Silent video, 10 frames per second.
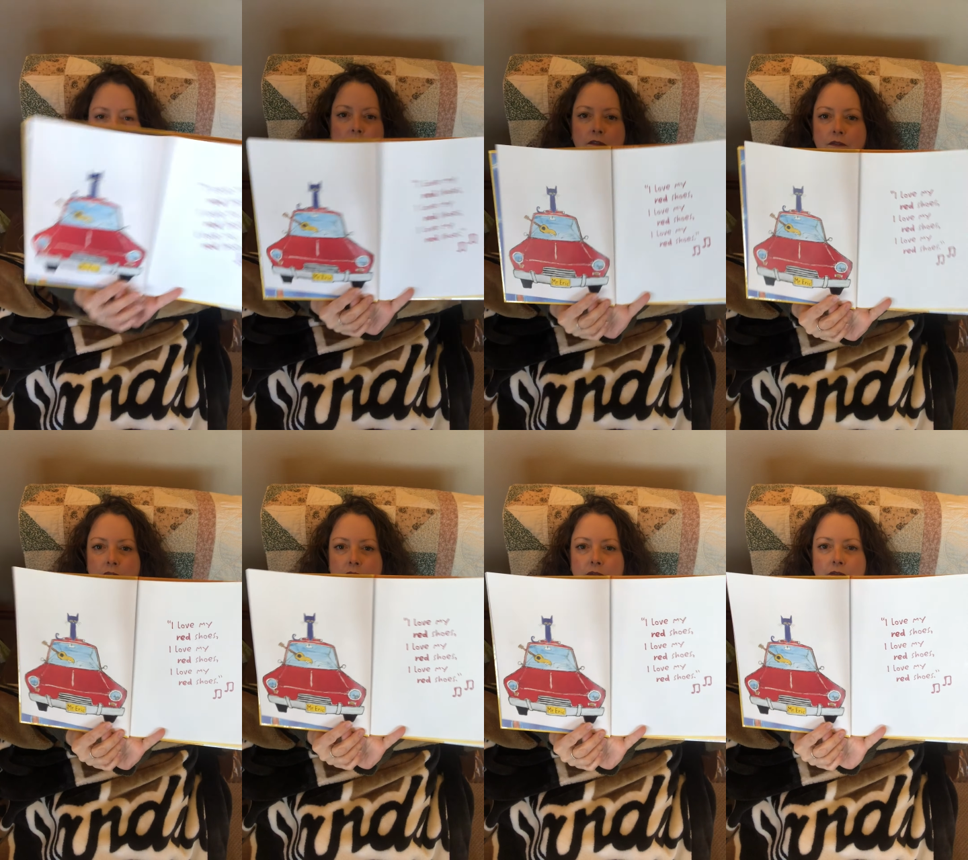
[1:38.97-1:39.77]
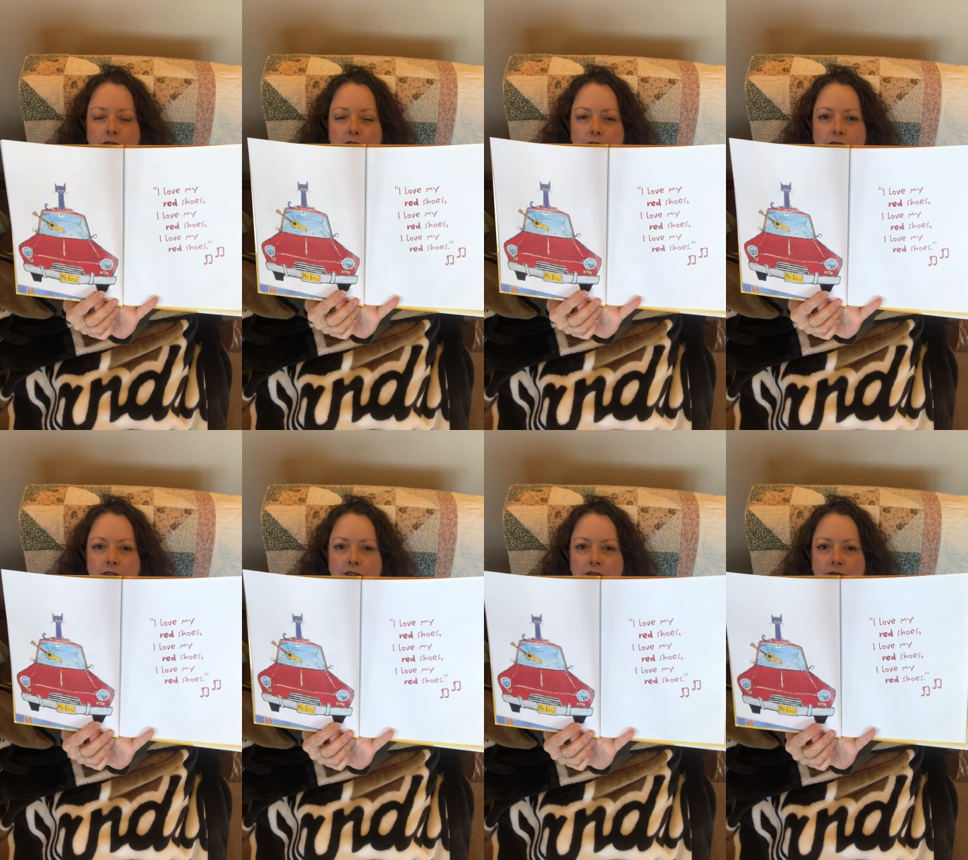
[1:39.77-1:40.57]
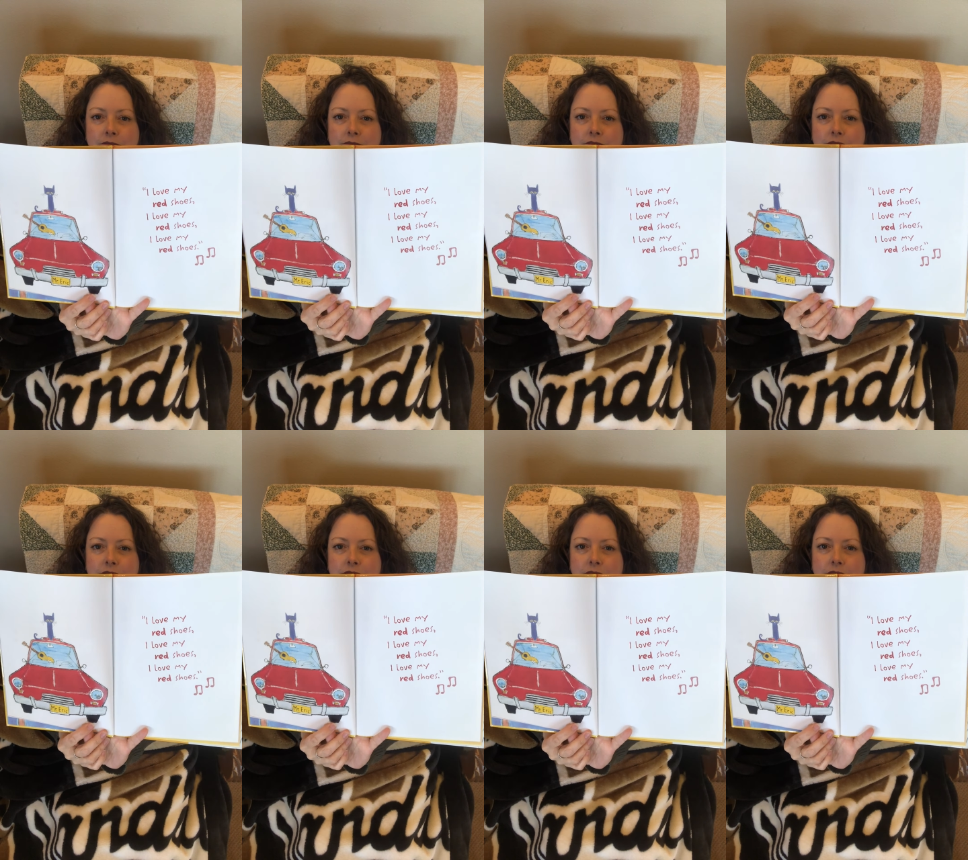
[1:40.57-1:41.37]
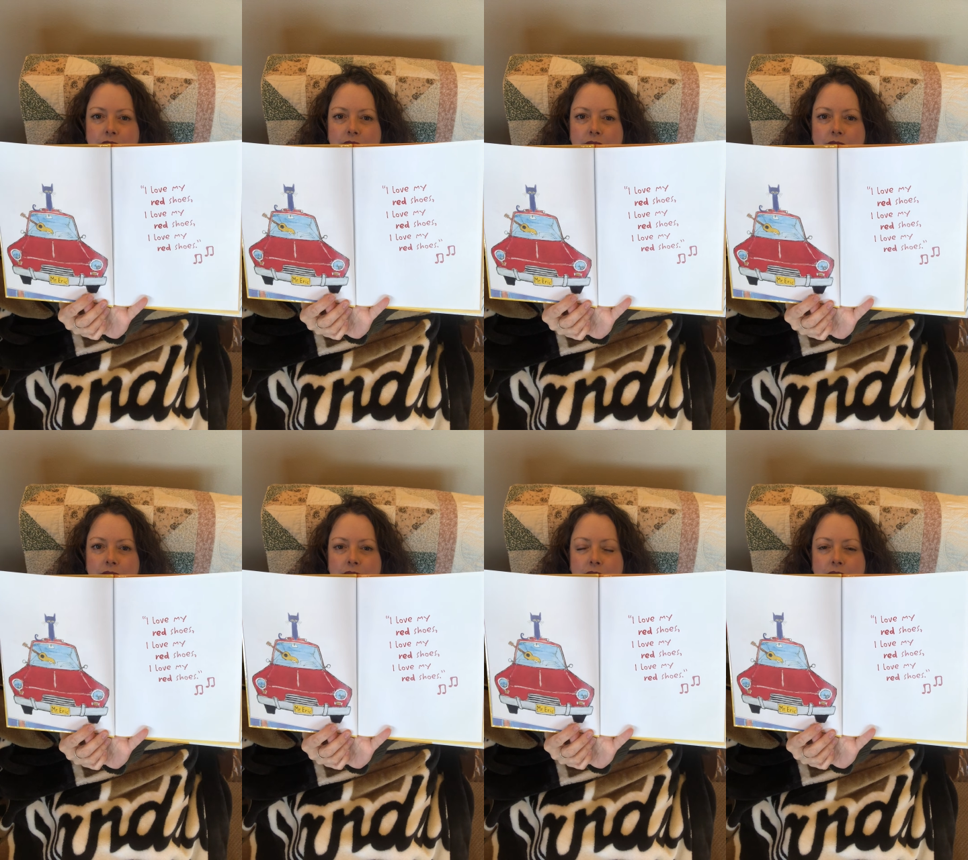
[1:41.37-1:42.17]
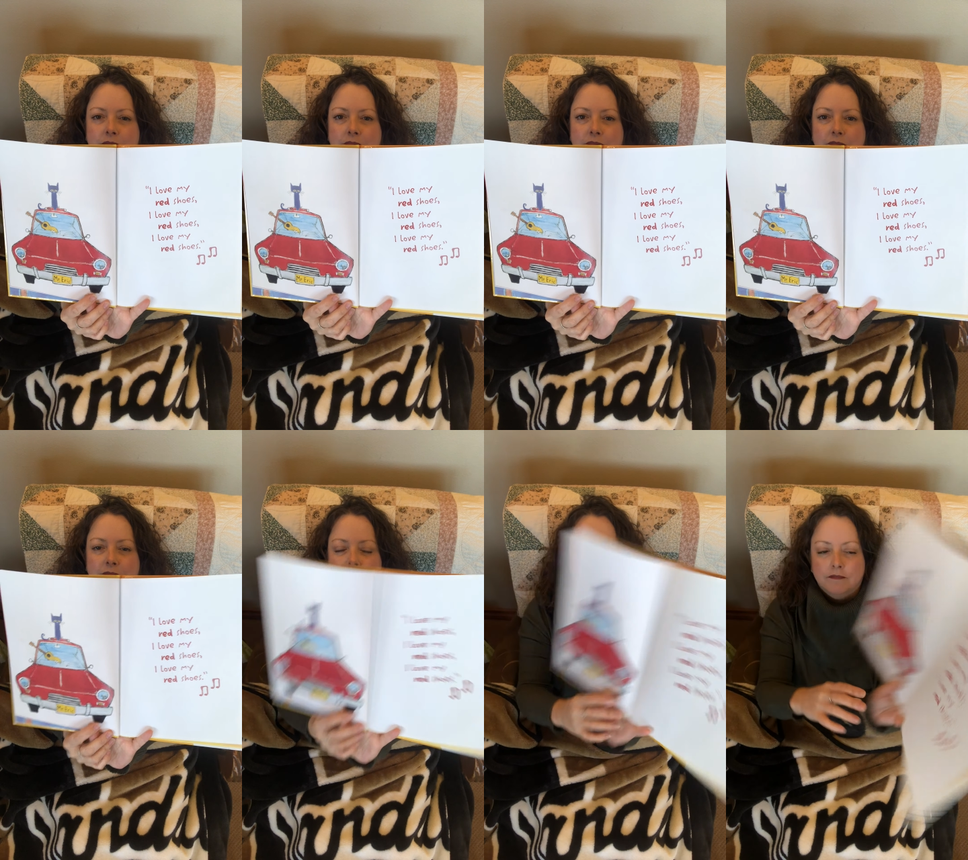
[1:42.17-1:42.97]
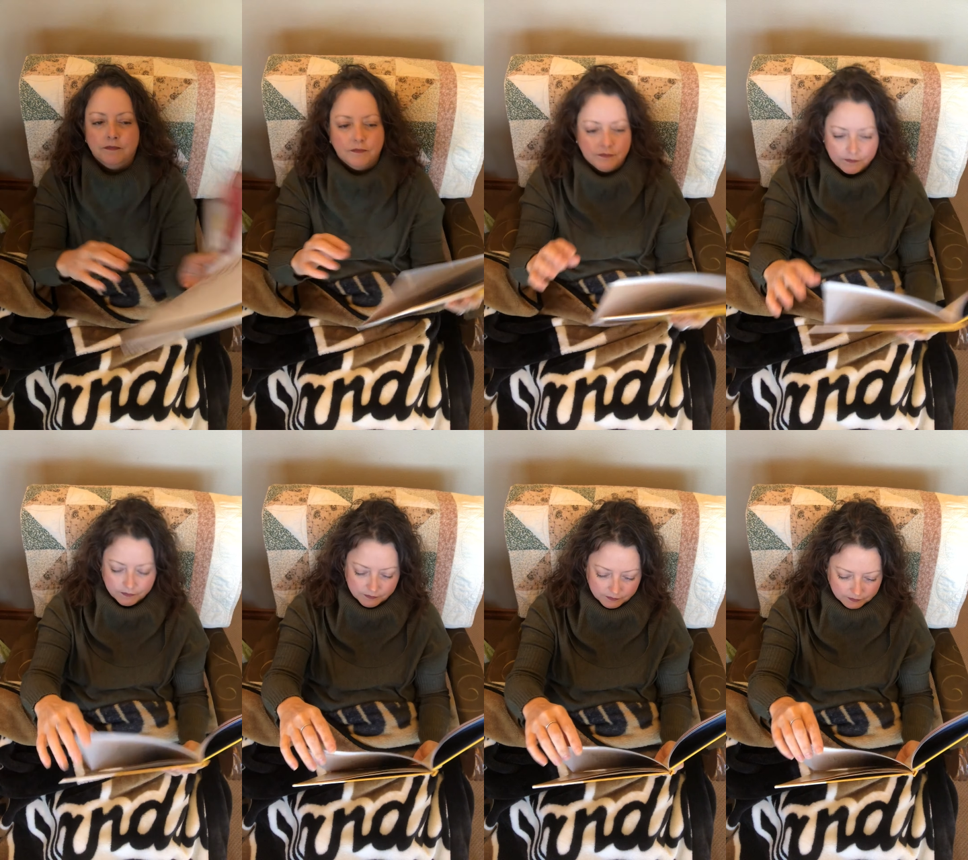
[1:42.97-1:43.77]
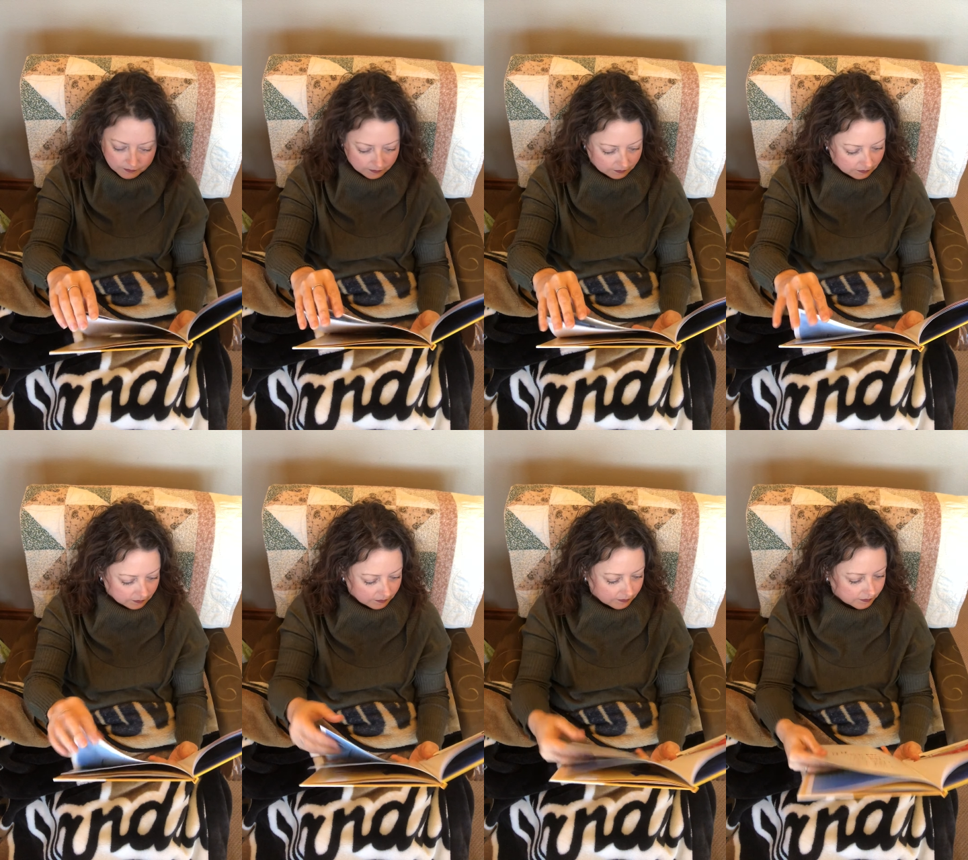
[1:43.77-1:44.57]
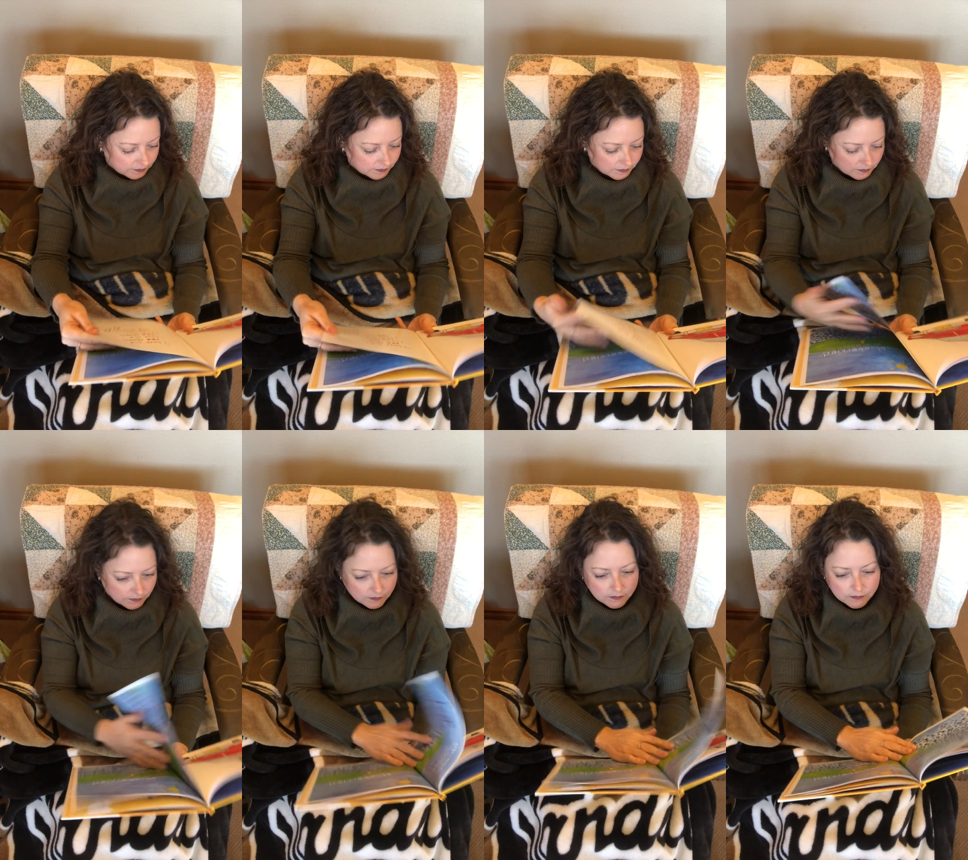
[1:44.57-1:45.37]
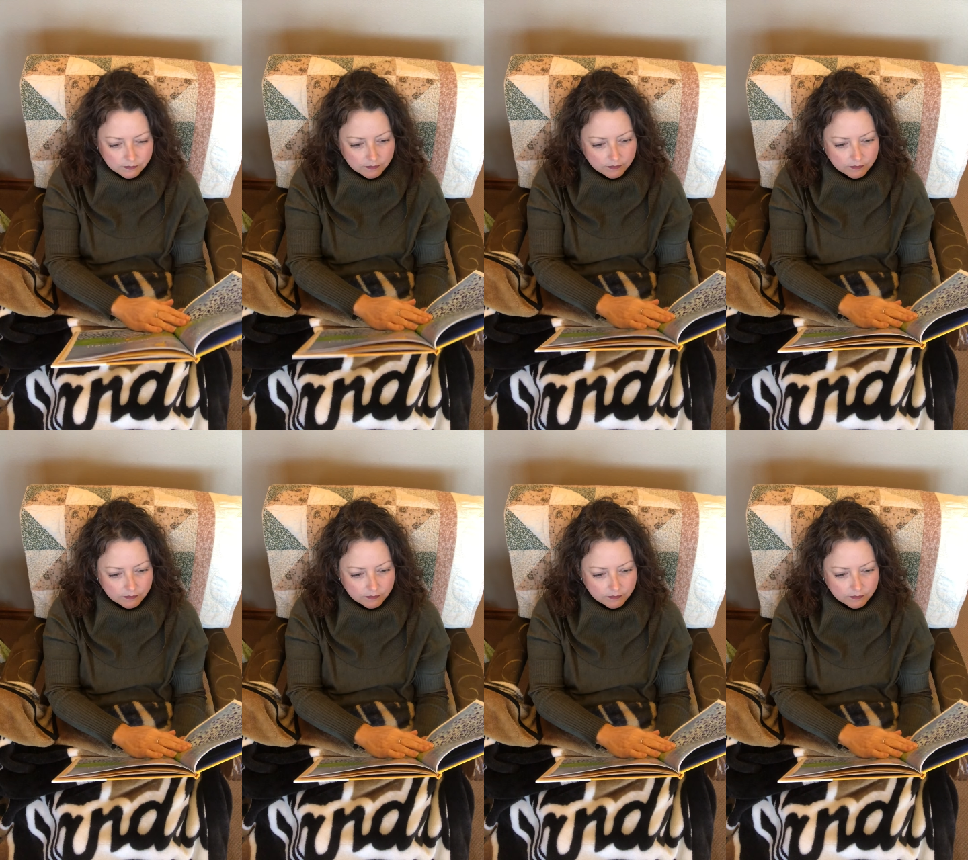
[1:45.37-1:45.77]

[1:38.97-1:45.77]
No one is speaking in this clip.